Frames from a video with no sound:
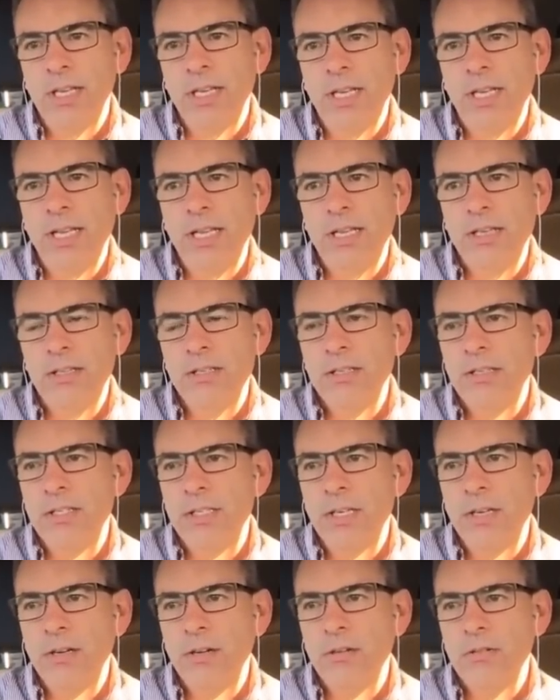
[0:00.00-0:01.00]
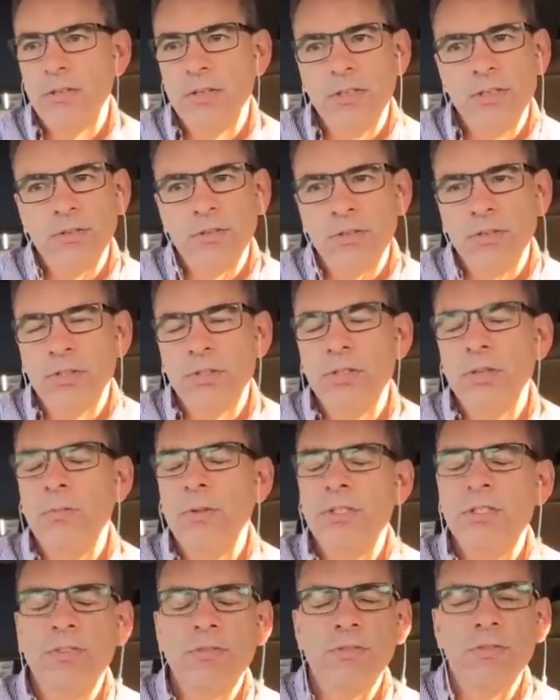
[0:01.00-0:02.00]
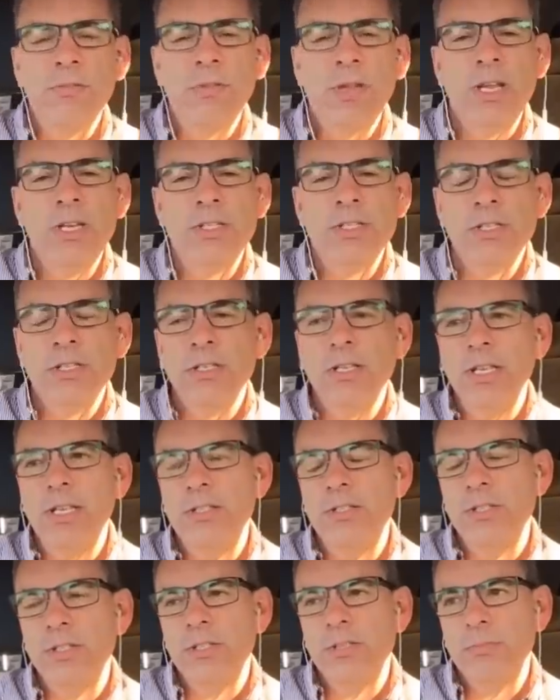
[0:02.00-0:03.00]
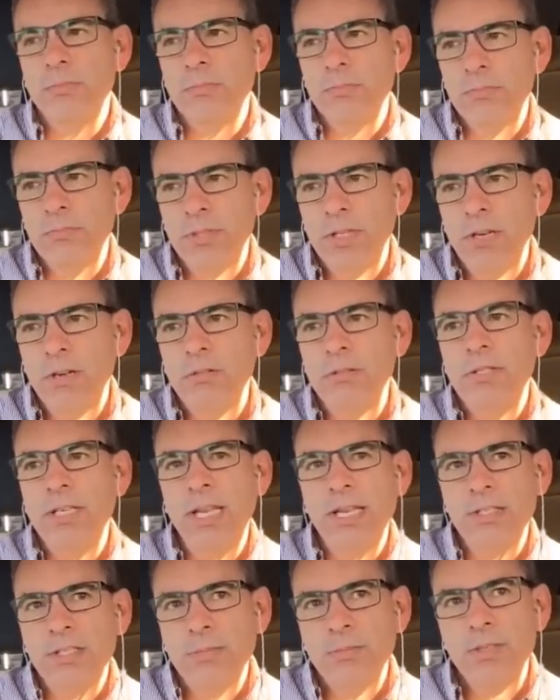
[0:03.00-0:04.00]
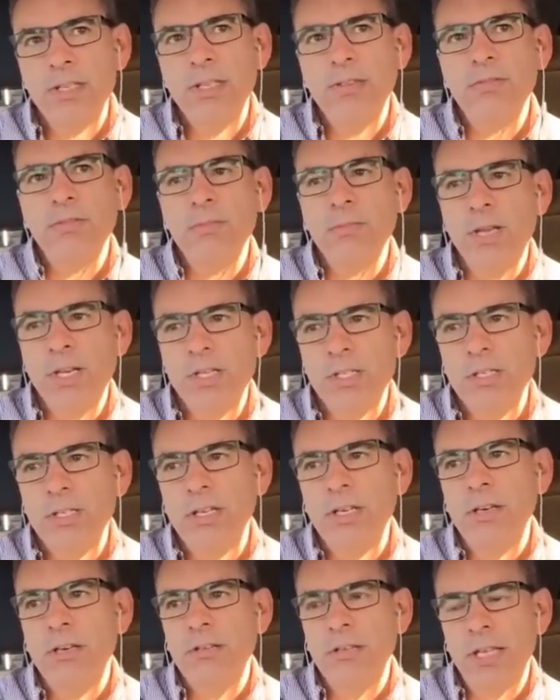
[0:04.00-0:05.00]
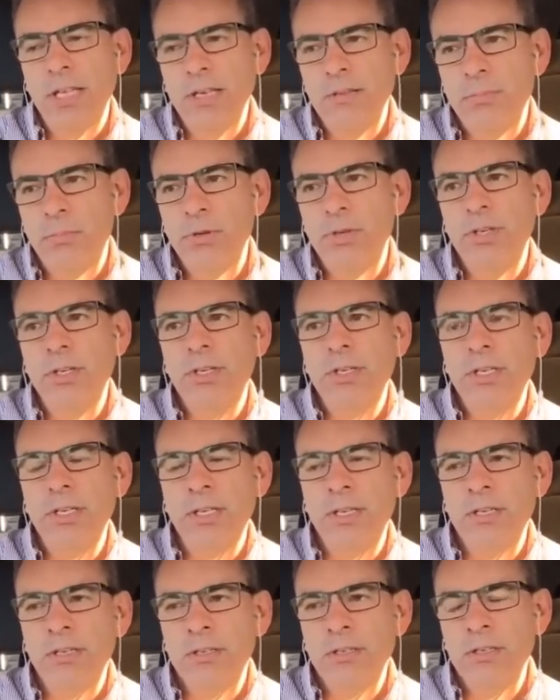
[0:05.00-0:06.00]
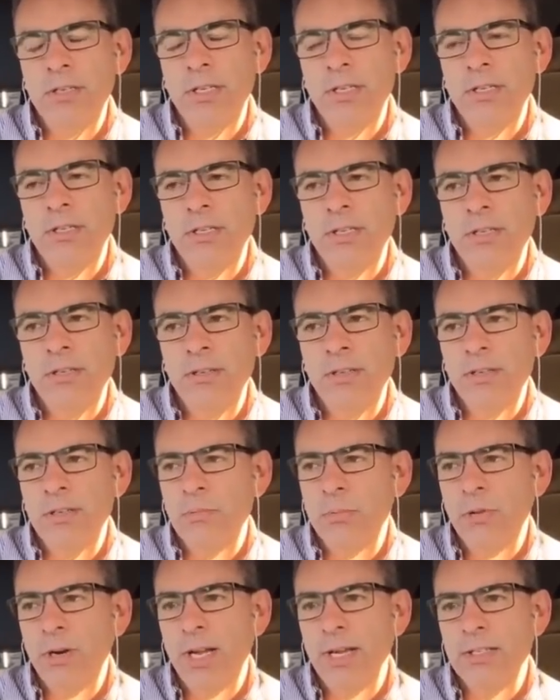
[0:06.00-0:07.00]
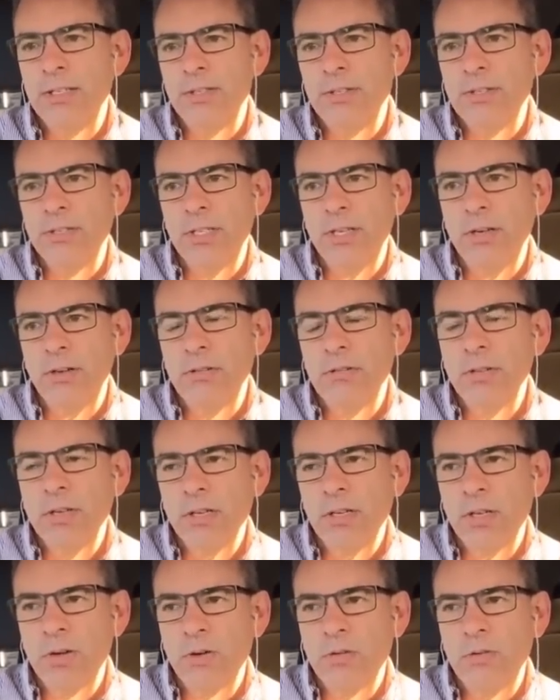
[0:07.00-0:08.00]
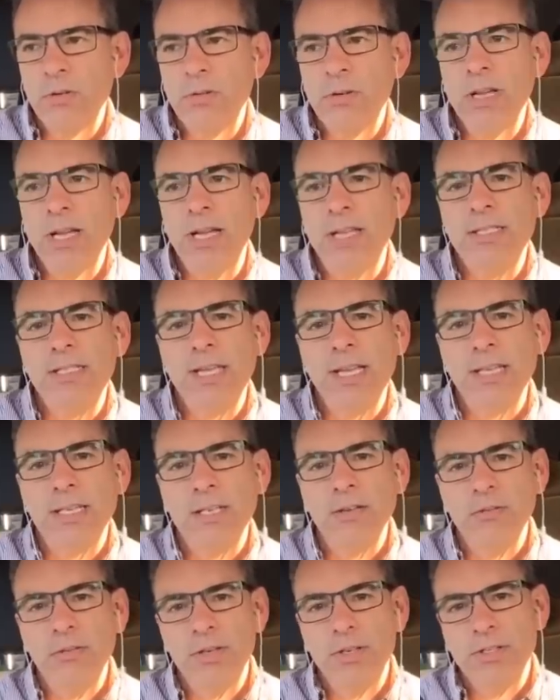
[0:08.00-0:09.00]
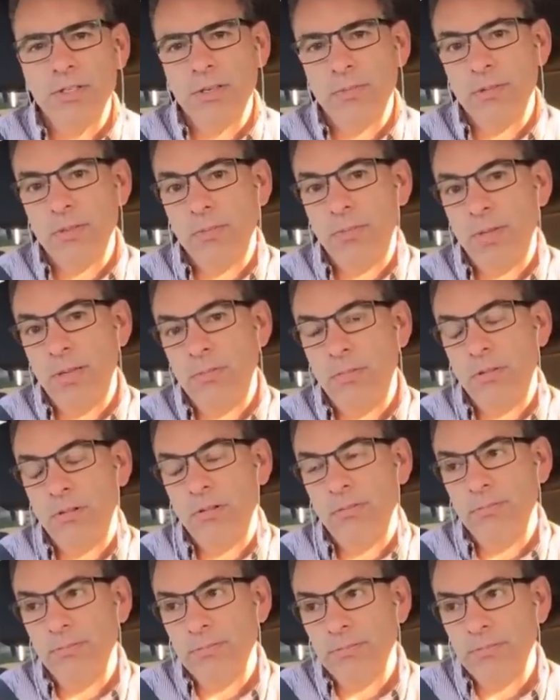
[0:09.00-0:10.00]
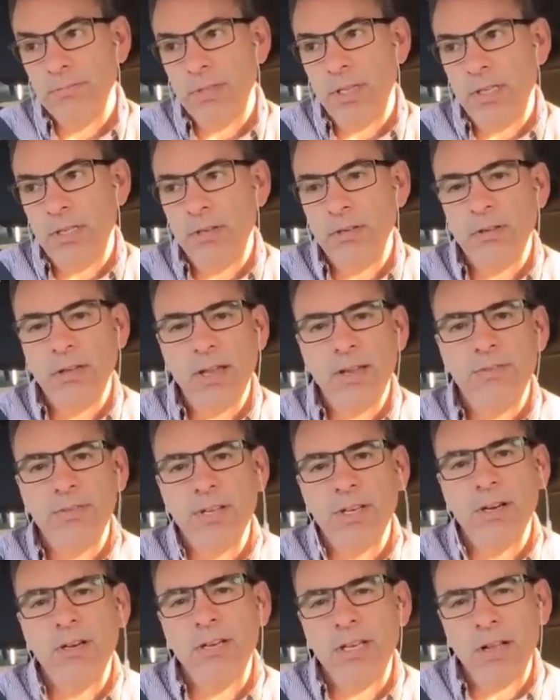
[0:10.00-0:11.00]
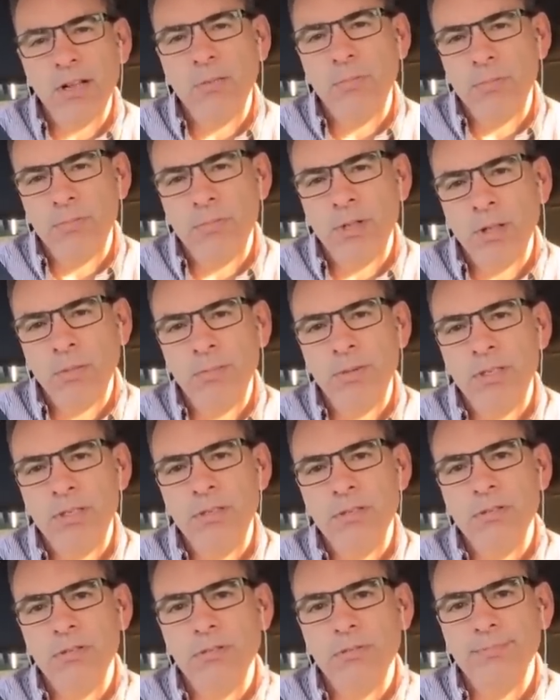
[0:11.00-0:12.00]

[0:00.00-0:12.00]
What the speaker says: And there's so much information, and just take some of the information and put it into practice. Go no contact, get rid of some of the people in your life that aren't helping you.